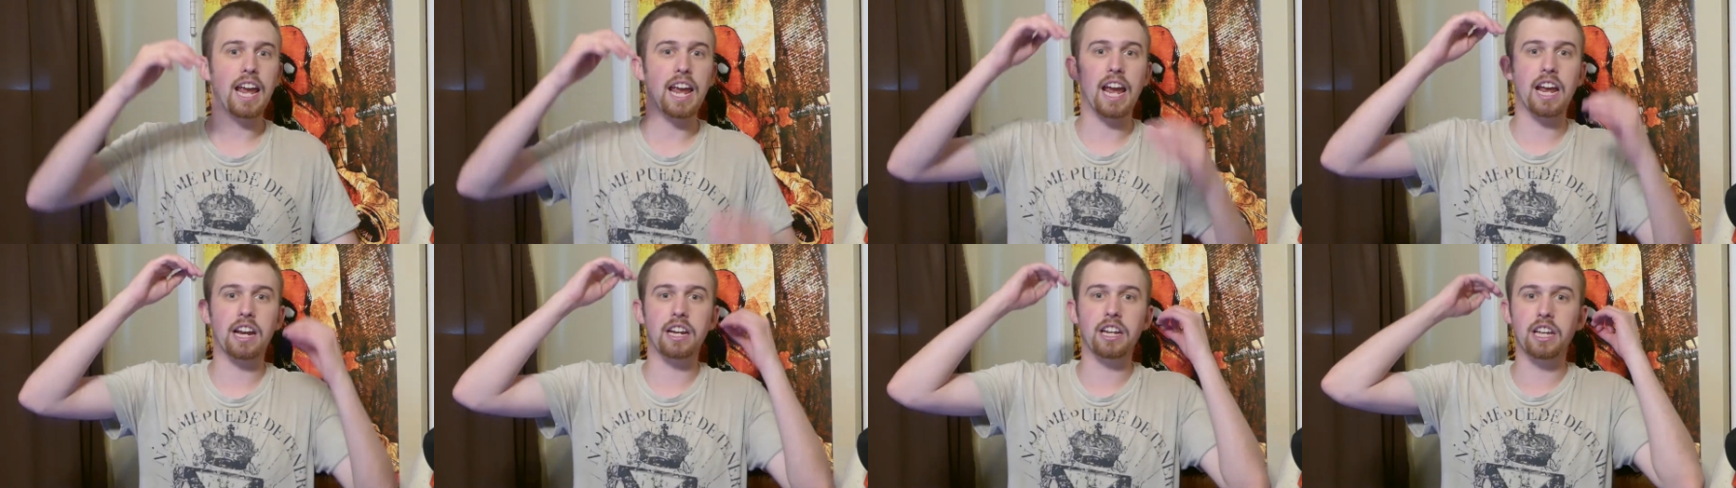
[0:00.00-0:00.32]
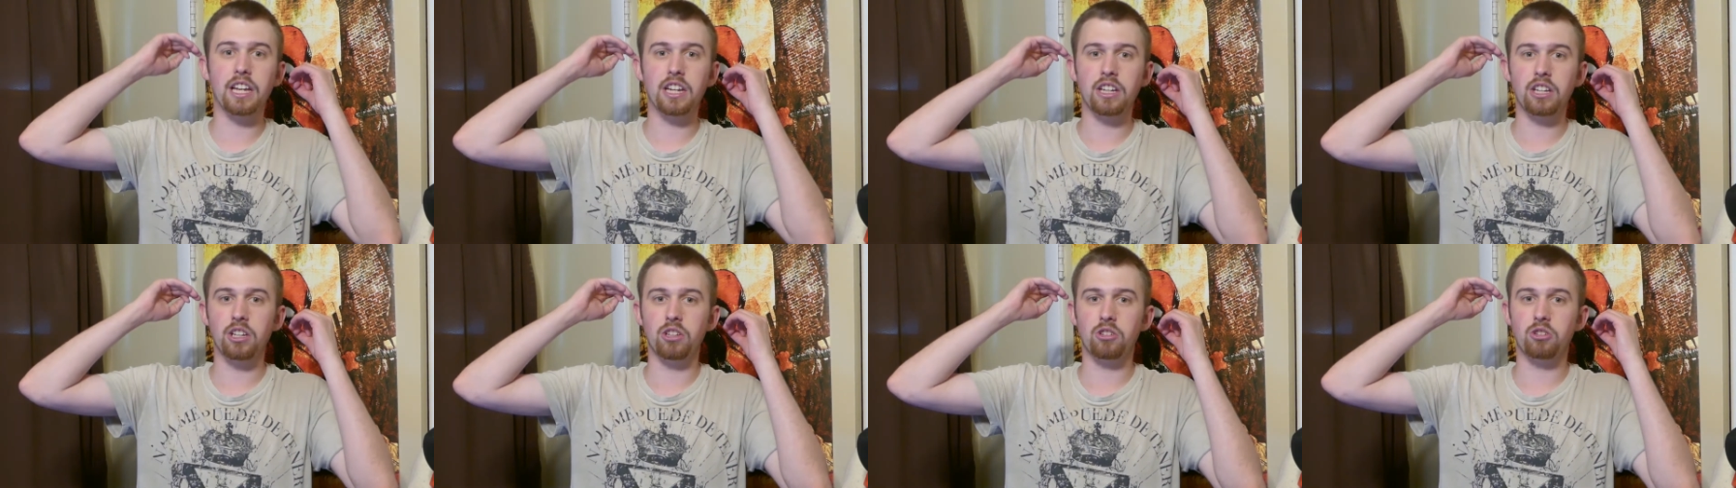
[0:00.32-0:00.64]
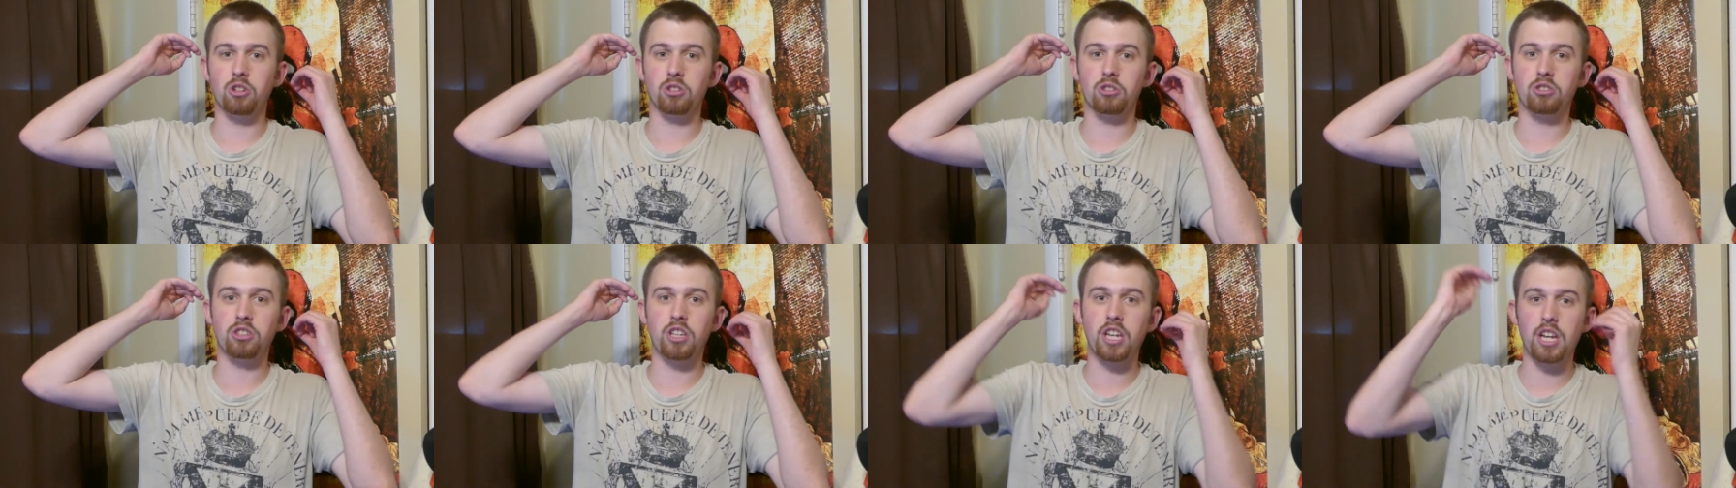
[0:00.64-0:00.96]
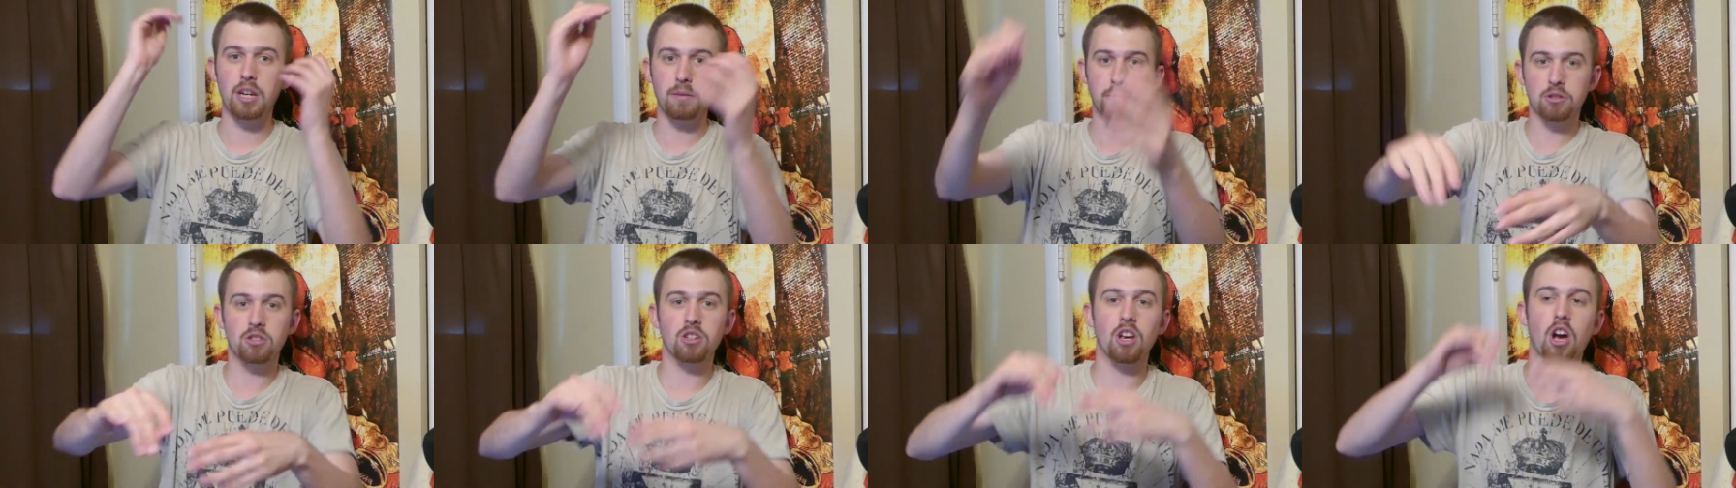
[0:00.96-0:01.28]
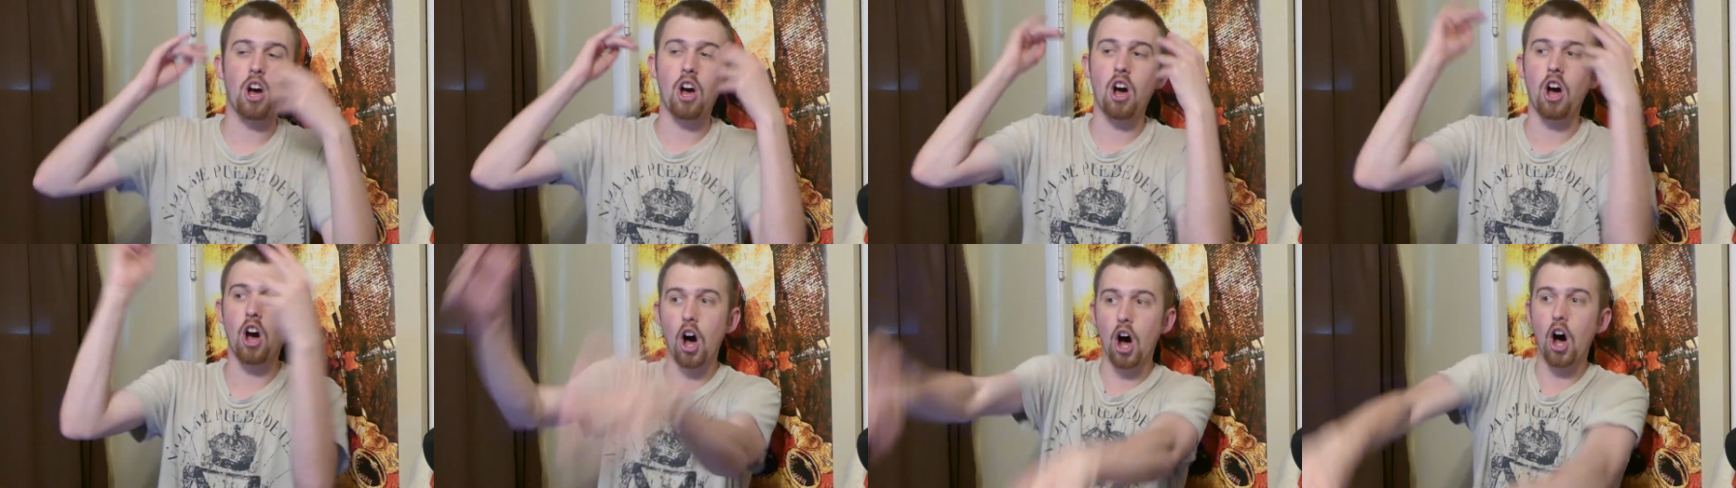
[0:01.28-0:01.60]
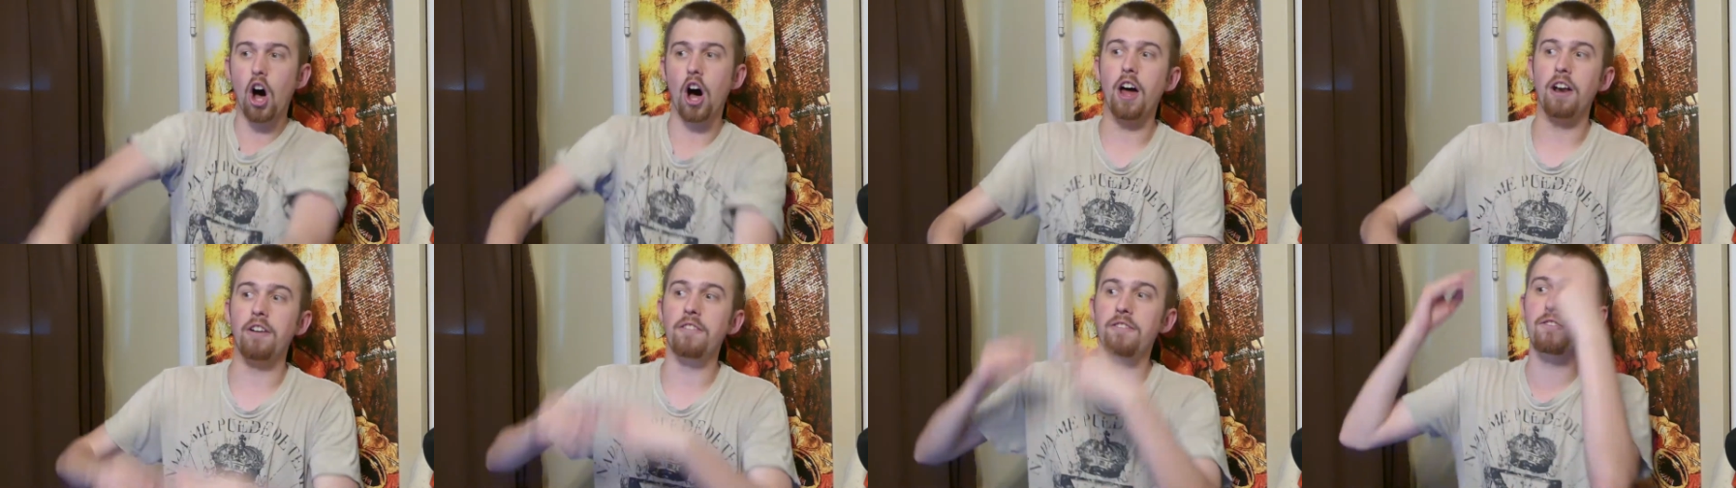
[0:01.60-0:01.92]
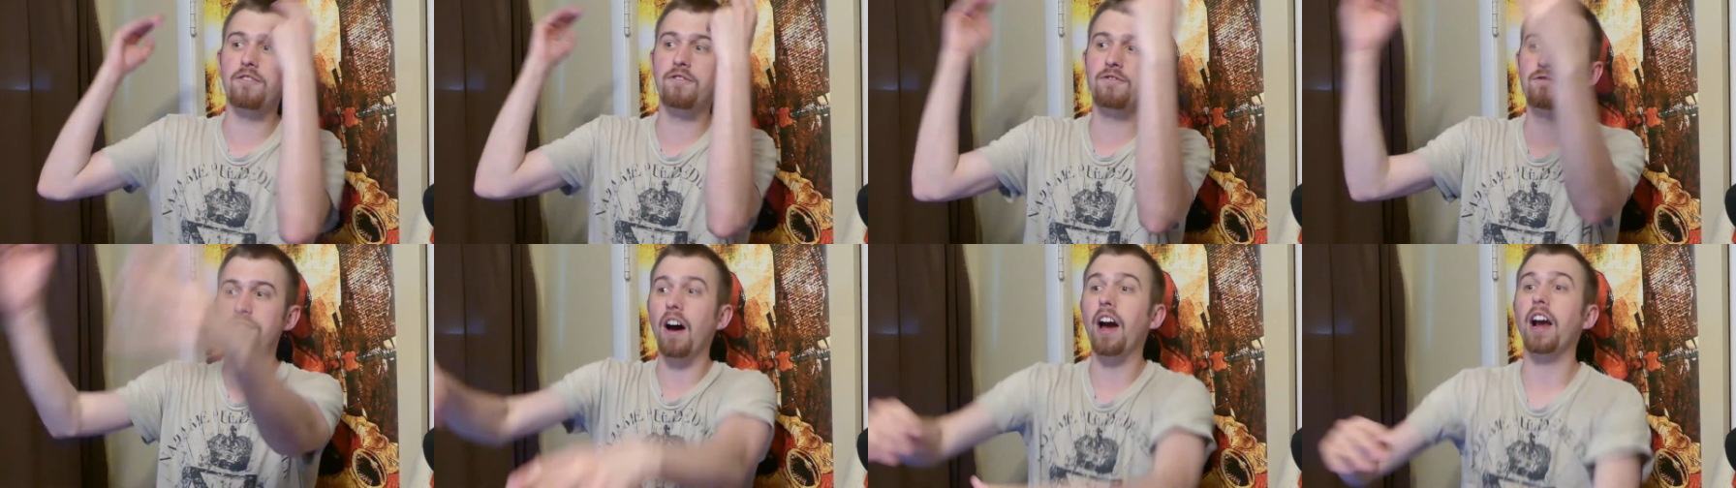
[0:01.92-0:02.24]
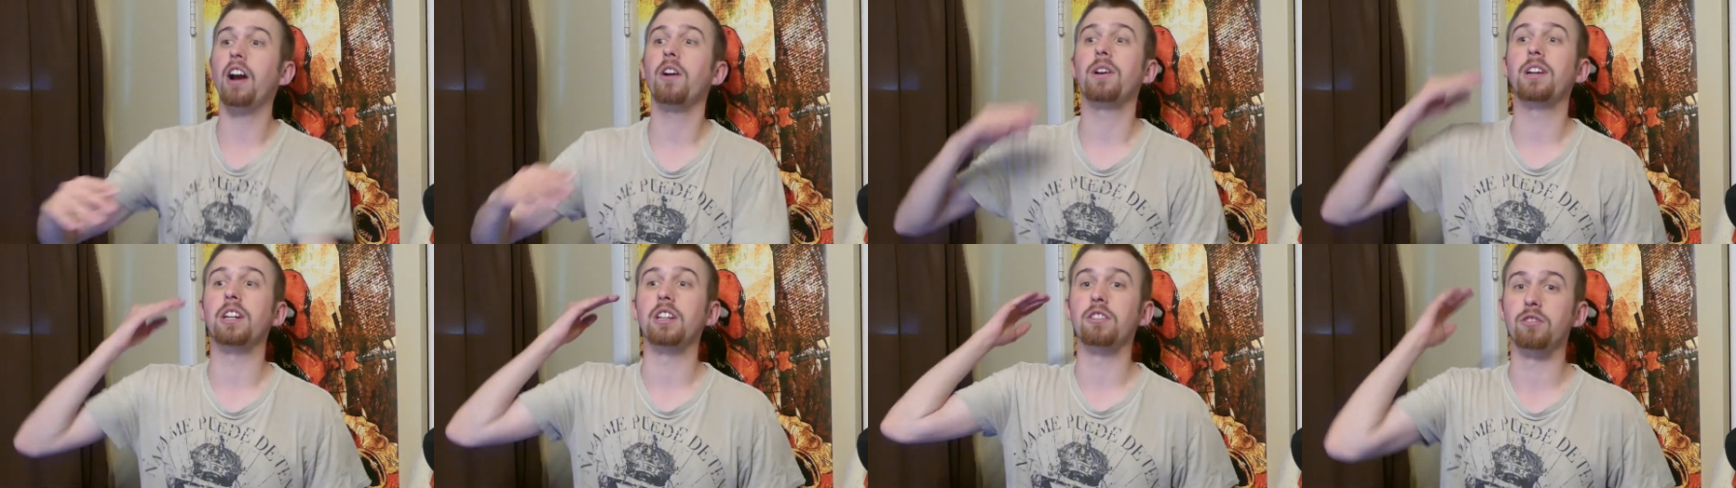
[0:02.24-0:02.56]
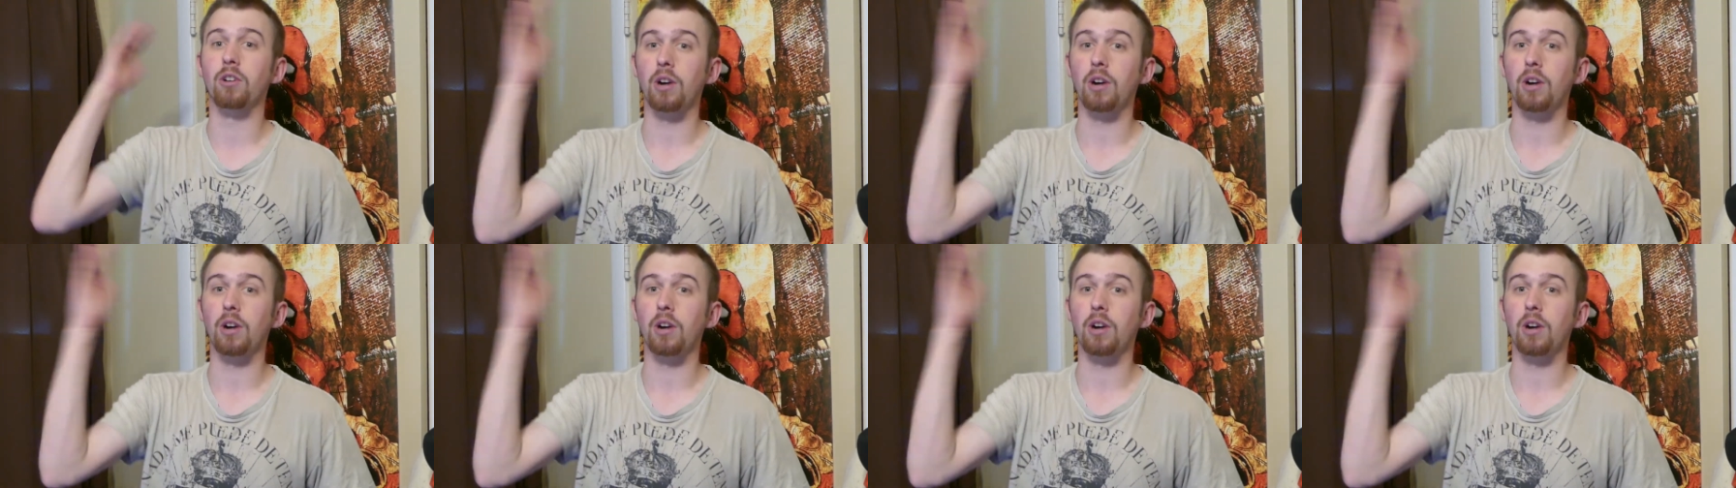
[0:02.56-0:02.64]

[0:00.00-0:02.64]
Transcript: and it, it just keeps on firing